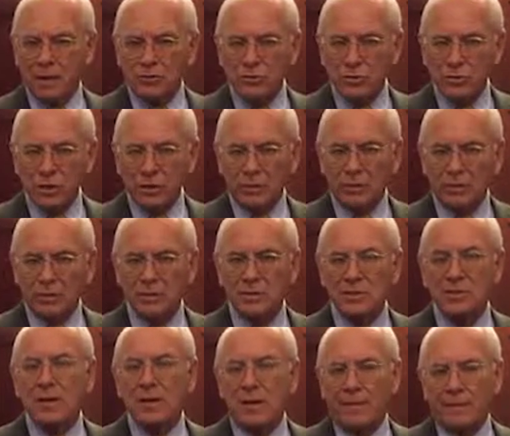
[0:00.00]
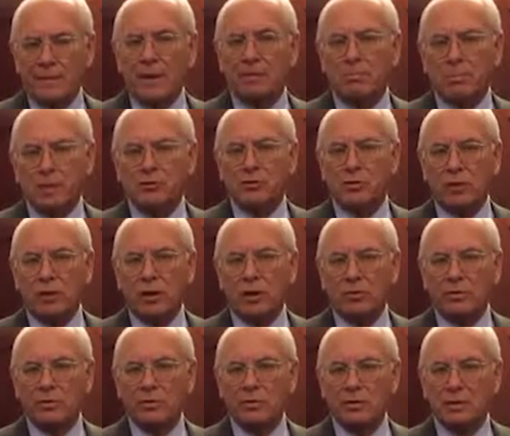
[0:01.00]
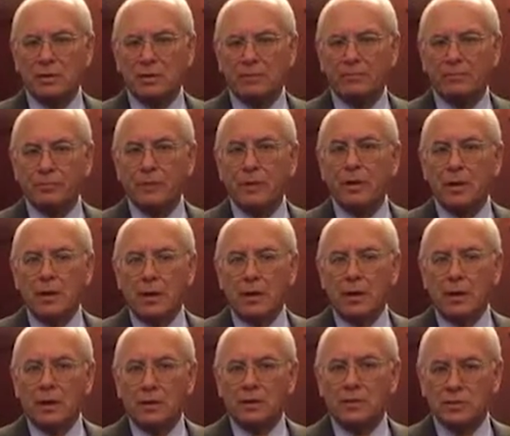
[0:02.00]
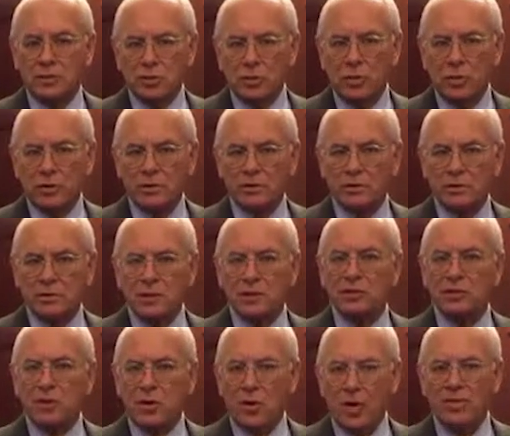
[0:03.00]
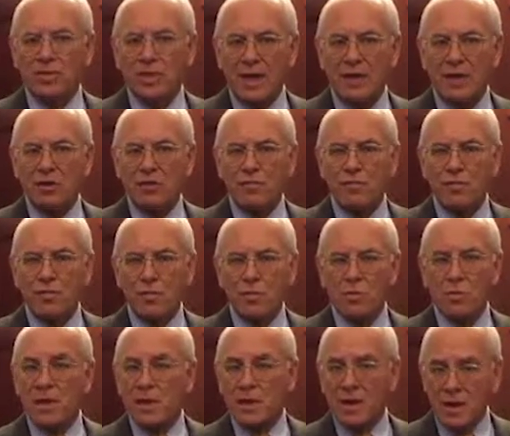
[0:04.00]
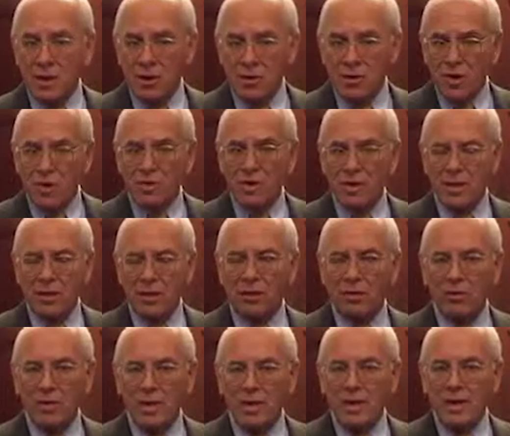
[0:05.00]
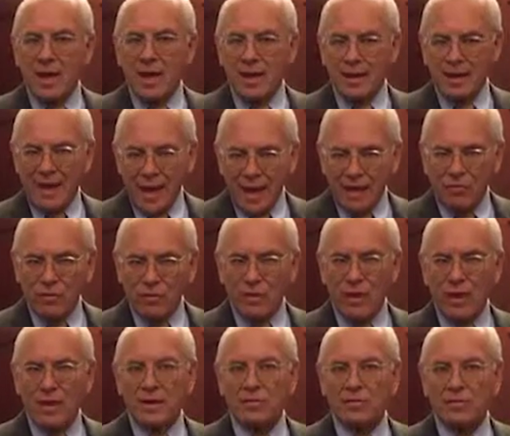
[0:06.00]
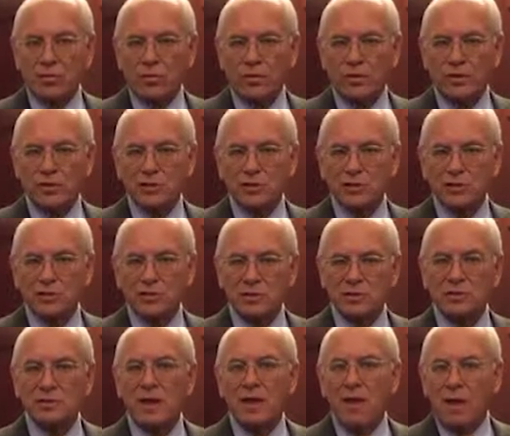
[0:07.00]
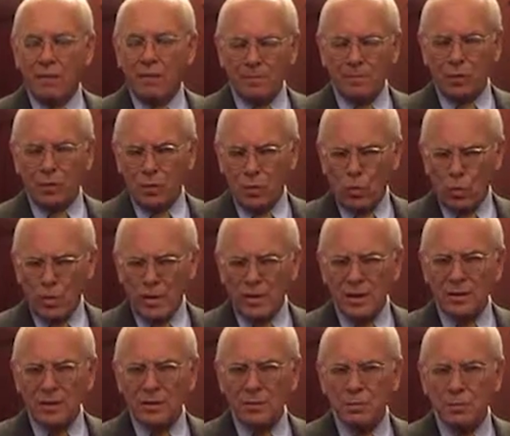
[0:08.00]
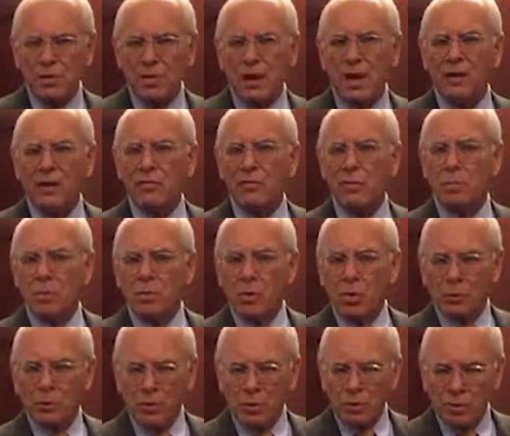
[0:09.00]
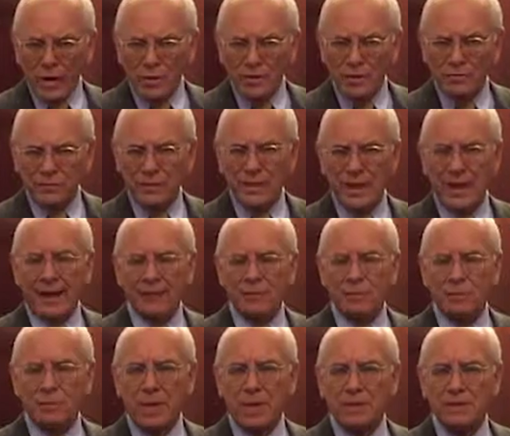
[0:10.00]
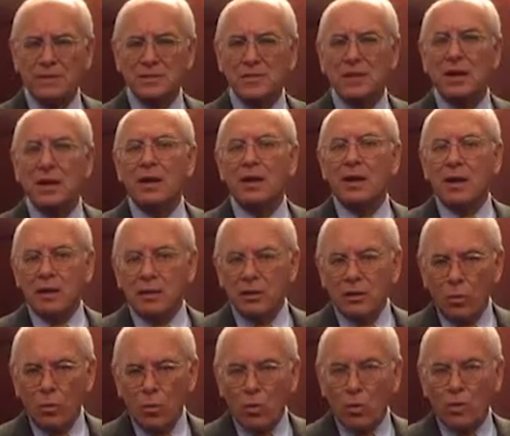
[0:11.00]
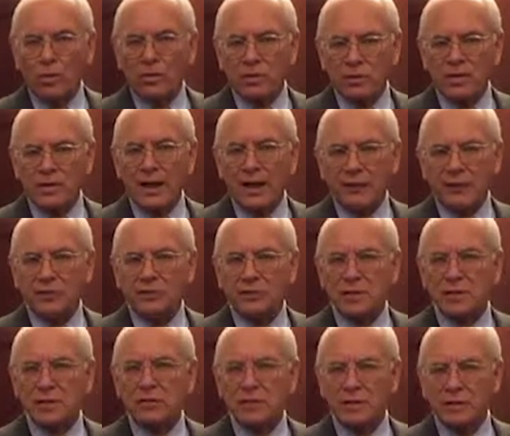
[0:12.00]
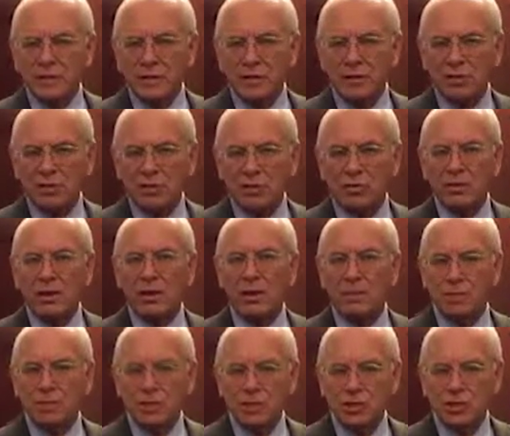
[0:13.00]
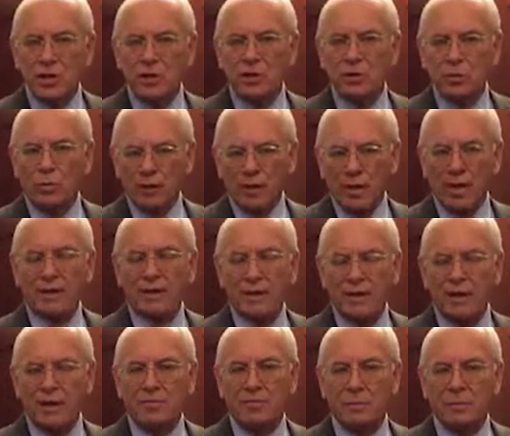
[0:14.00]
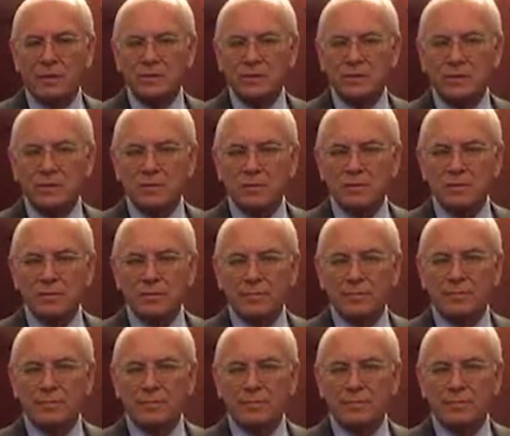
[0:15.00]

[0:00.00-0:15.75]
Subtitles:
by mental illness and mental health disorders. So I thank you for being here on the Hill and advocating for resources we need to provide from a more progressive tax base, the dollars that are essential that can be shared with county governments.